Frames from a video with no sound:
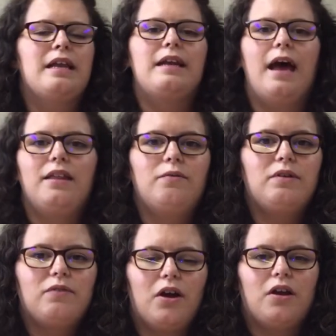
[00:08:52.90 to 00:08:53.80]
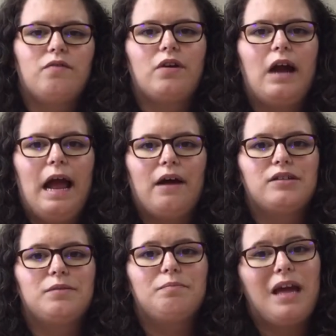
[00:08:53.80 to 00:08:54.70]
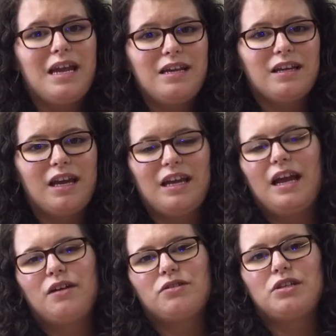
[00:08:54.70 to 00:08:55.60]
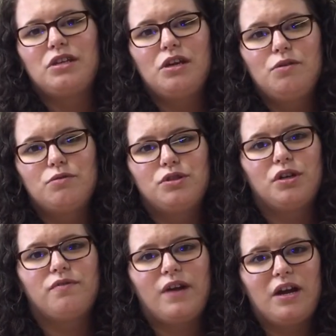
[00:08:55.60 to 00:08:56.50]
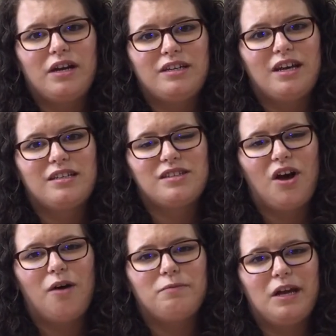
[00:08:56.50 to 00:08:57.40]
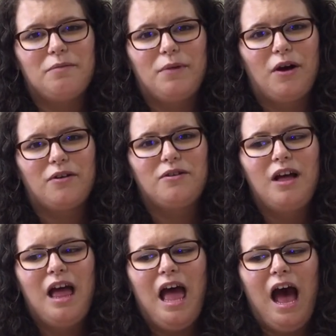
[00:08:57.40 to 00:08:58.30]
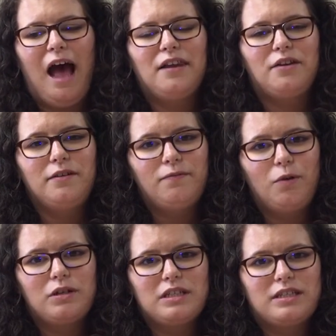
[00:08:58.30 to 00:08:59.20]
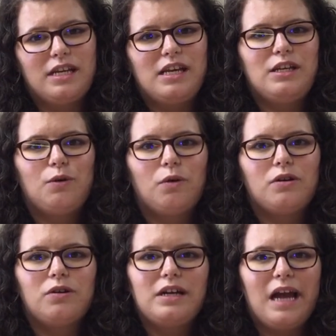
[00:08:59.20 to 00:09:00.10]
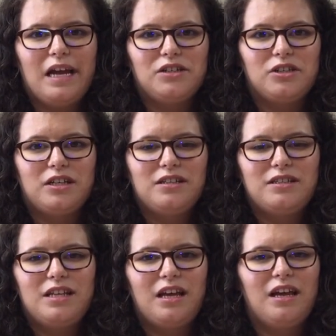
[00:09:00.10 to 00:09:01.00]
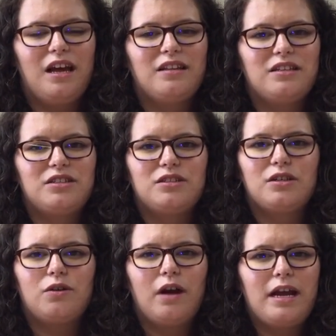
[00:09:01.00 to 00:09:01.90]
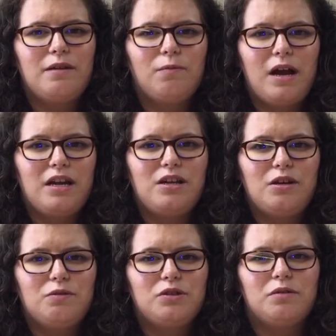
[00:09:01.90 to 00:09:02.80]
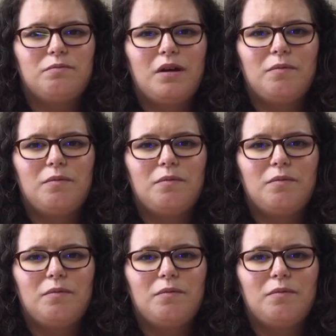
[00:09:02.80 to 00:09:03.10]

now that we've gone over how to make and how to use your fairy dust calm down bottle, I look forward to seeing your creations. This is a great way to use your